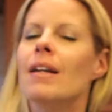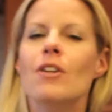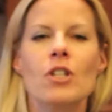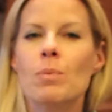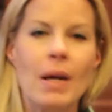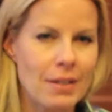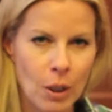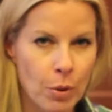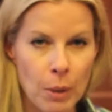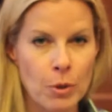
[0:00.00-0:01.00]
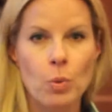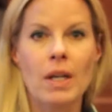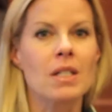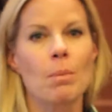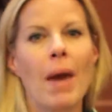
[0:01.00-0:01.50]
You just basically put it
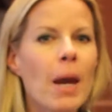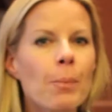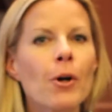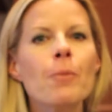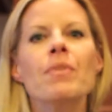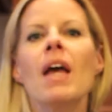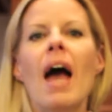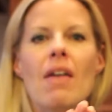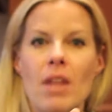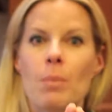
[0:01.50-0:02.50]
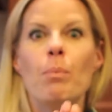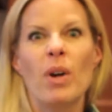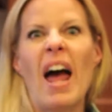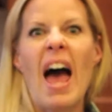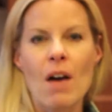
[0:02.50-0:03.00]
between some paper and then
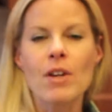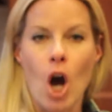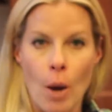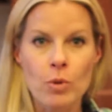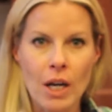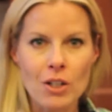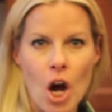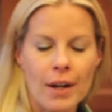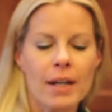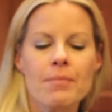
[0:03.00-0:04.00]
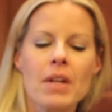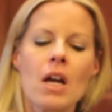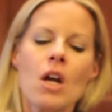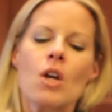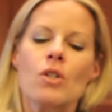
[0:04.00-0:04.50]
put a heavy object on it.
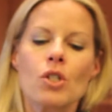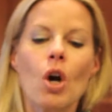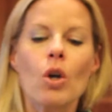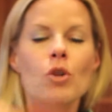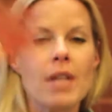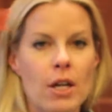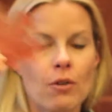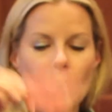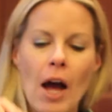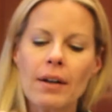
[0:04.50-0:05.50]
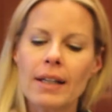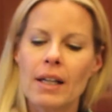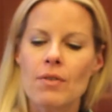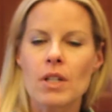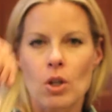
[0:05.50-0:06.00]
So you take your flattened
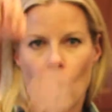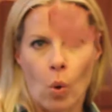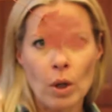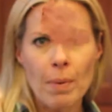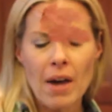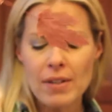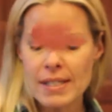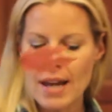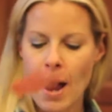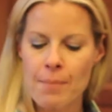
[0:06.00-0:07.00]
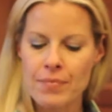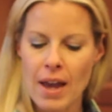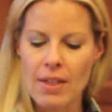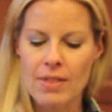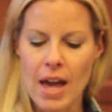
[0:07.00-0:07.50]
leaves, you hold it by the stem,
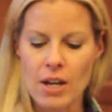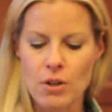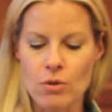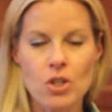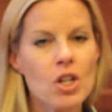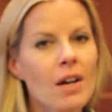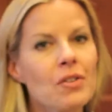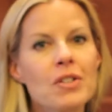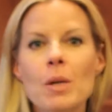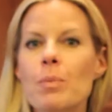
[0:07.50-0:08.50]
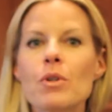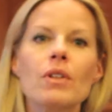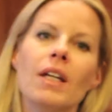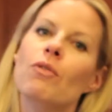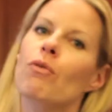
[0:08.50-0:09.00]
and then you just dip your
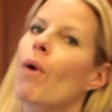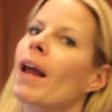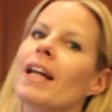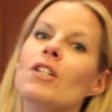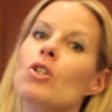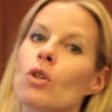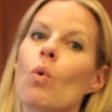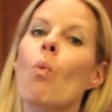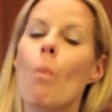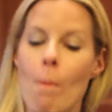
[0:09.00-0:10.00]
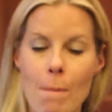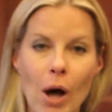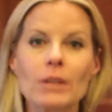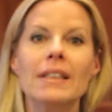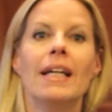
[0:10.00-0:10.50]
leaf right into the
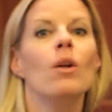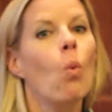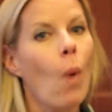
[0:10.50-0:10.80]
melted